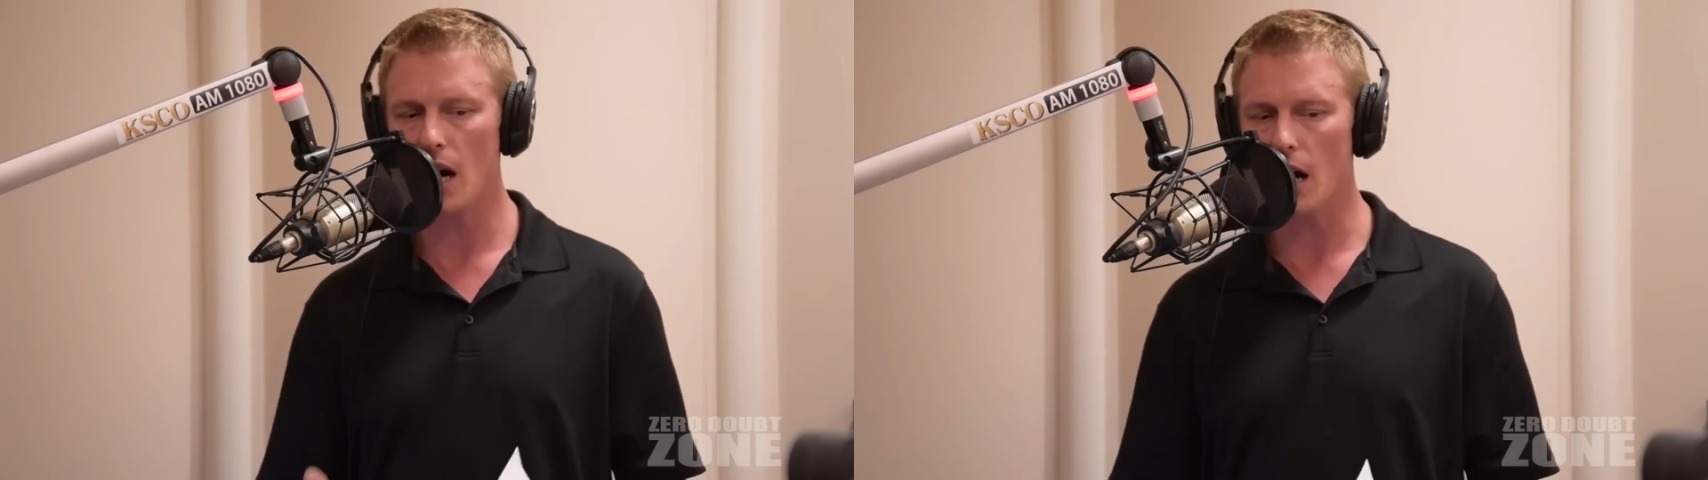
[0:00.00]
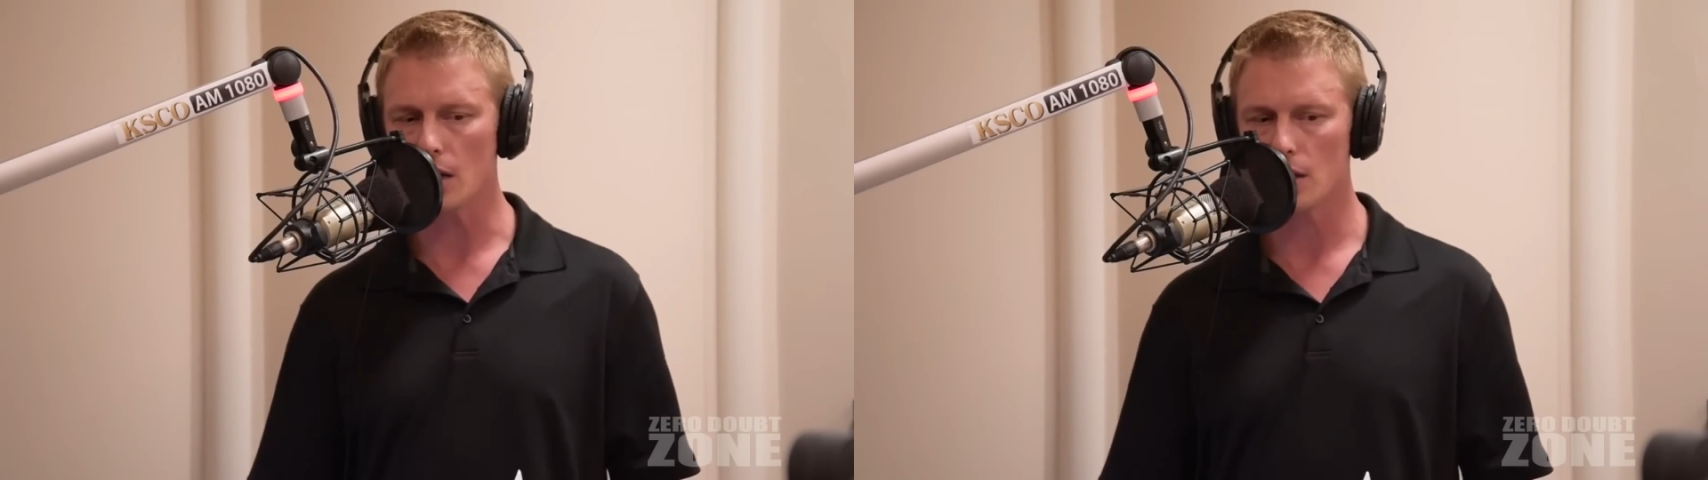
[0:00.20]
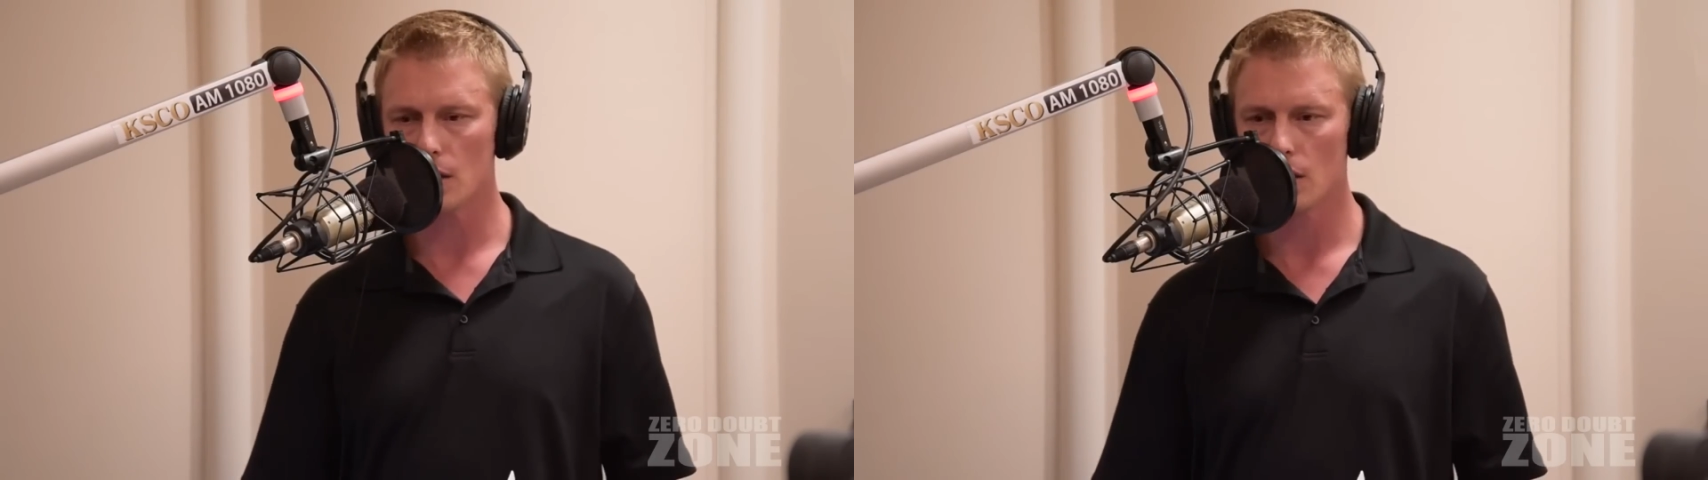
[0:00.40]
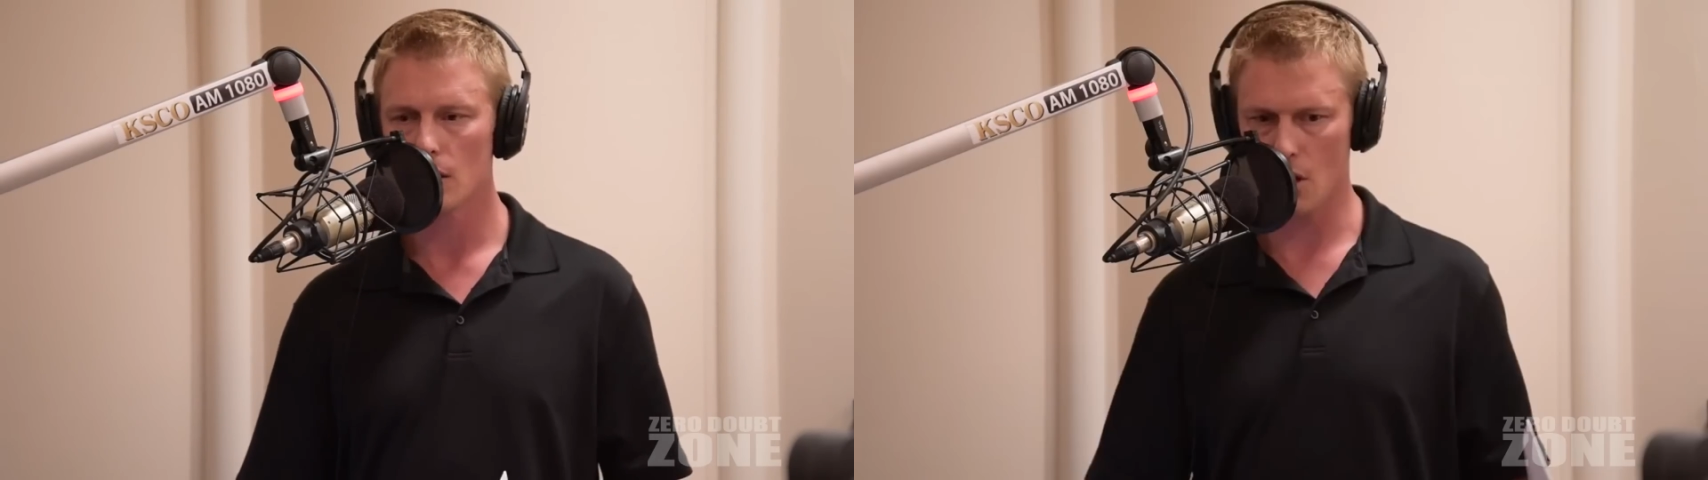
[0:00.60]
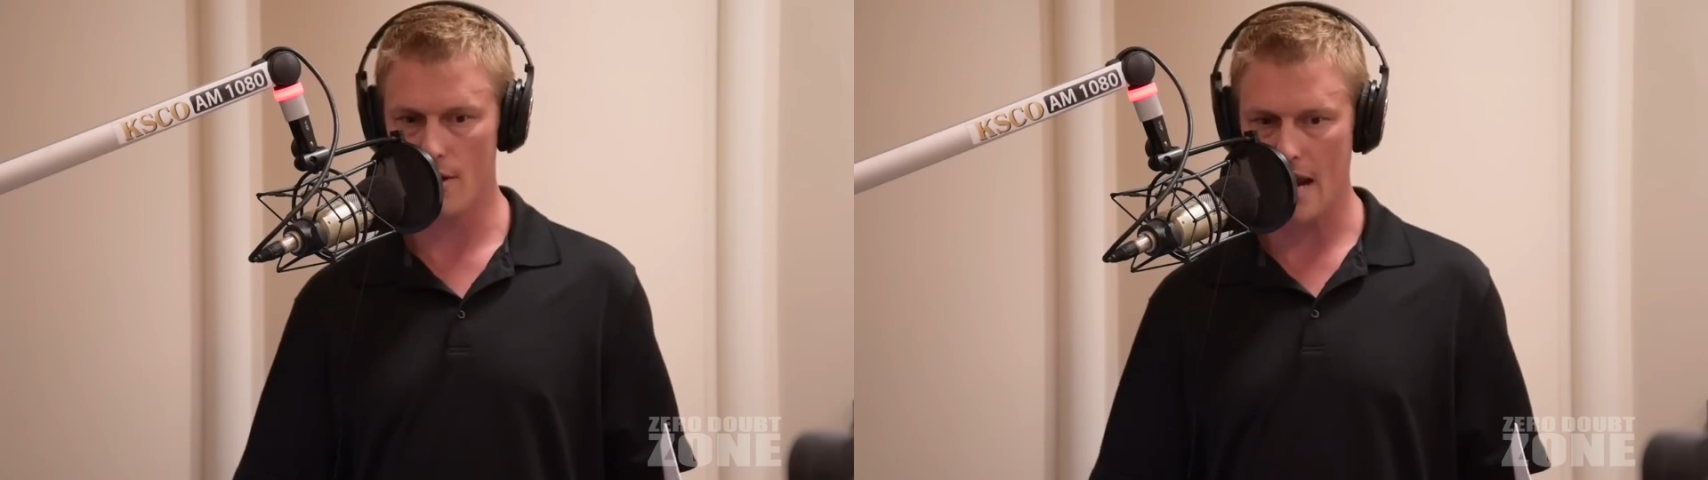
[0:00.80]
But
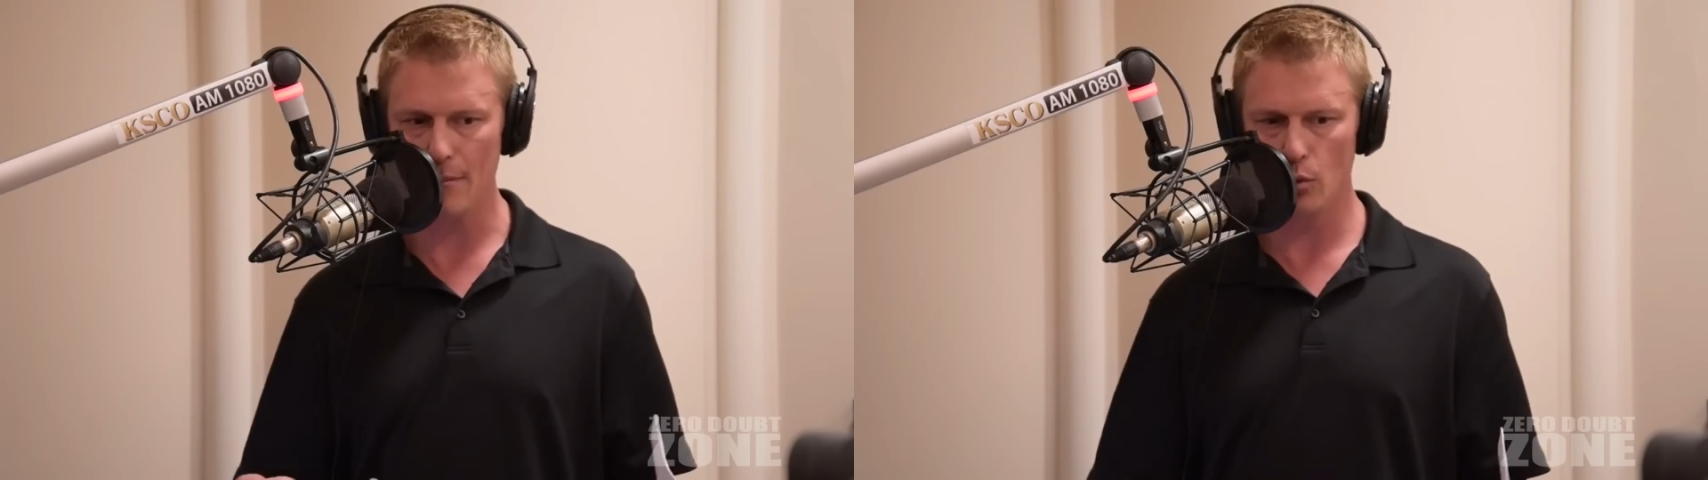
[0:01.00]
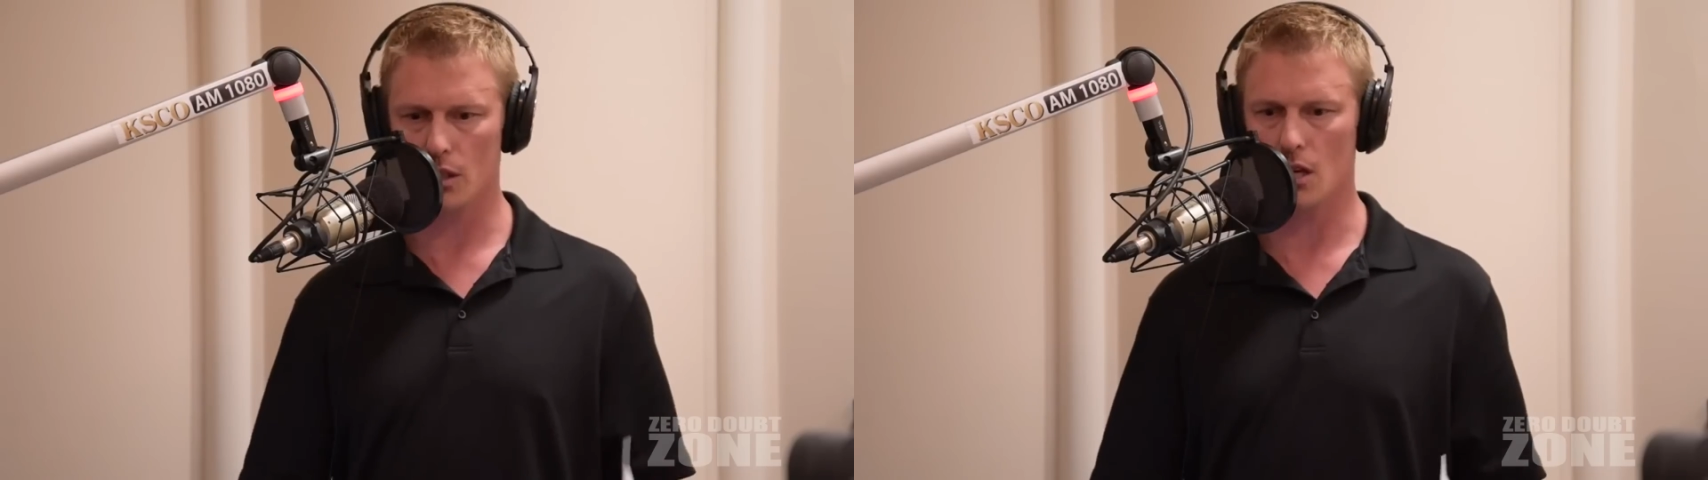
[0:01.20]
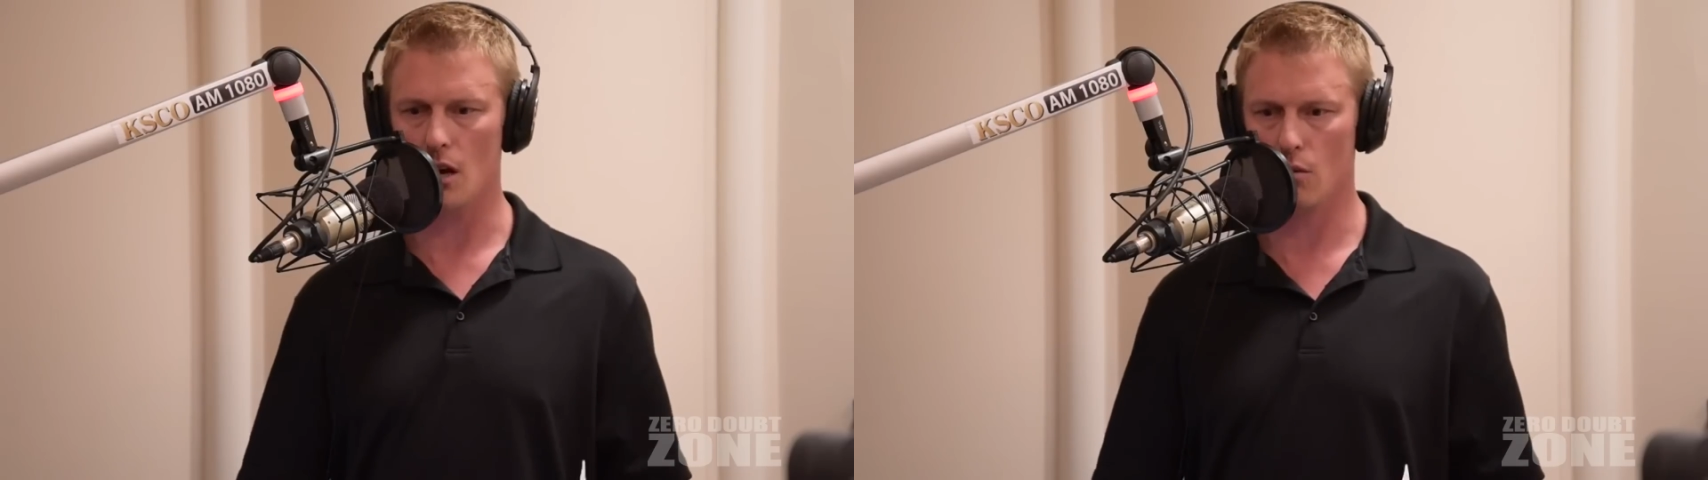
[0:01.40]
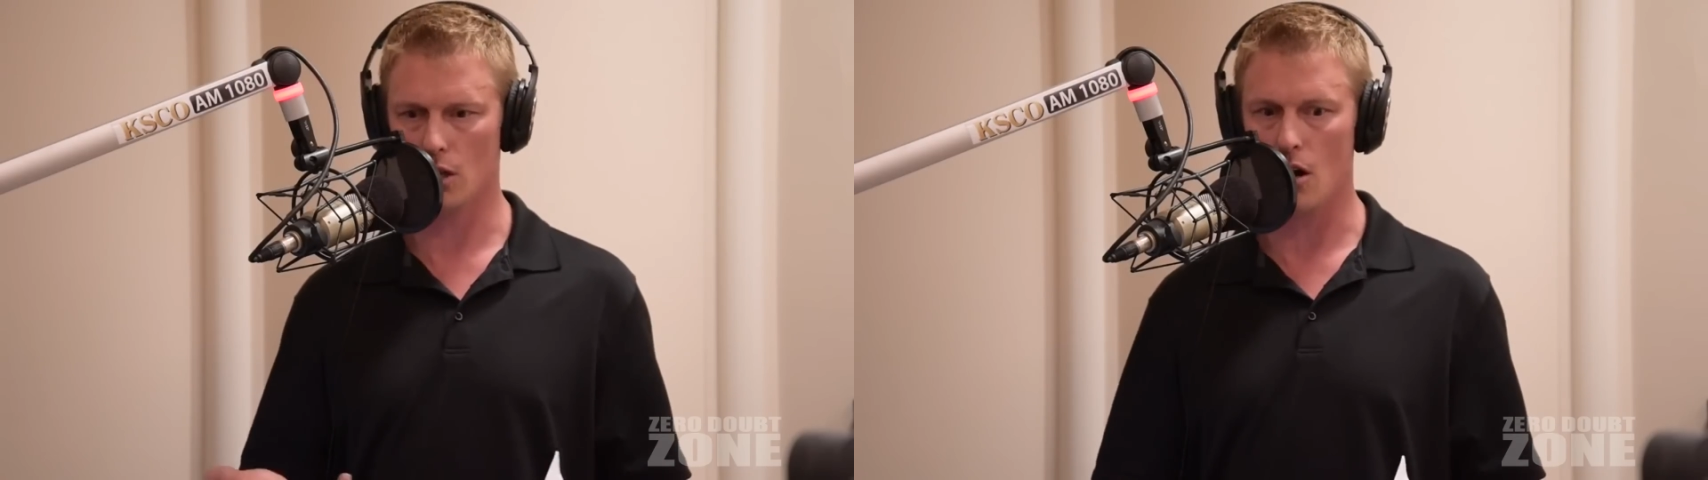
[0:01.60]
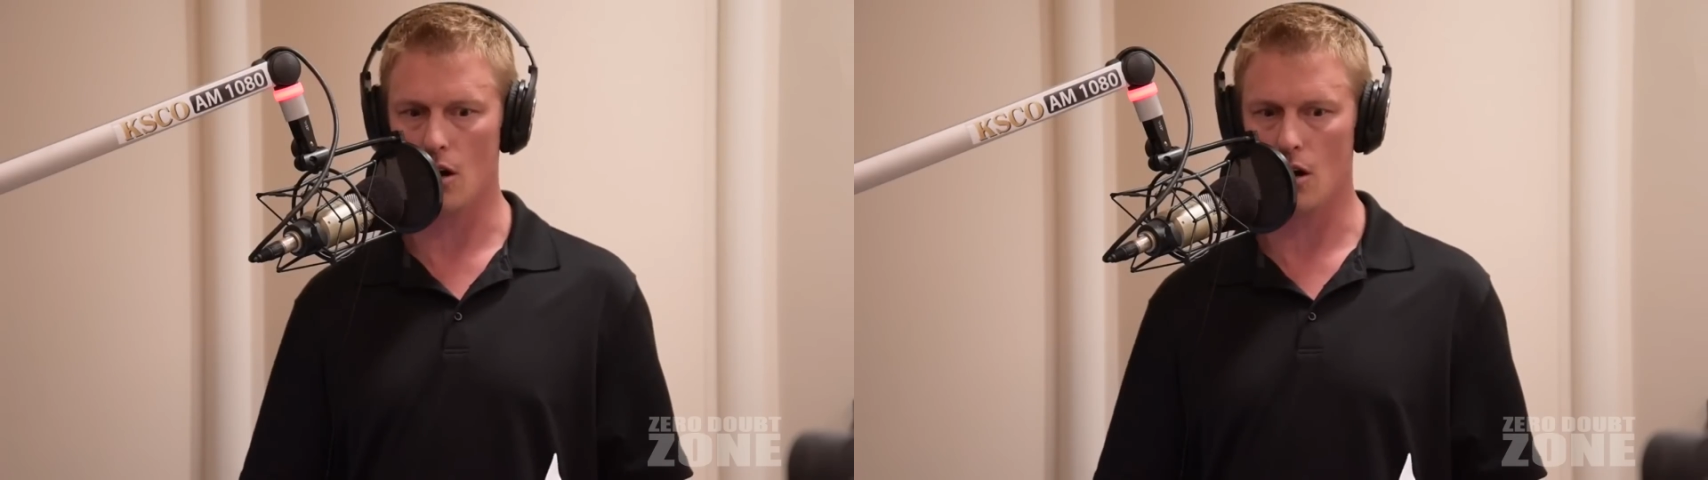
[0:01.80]
their enamel was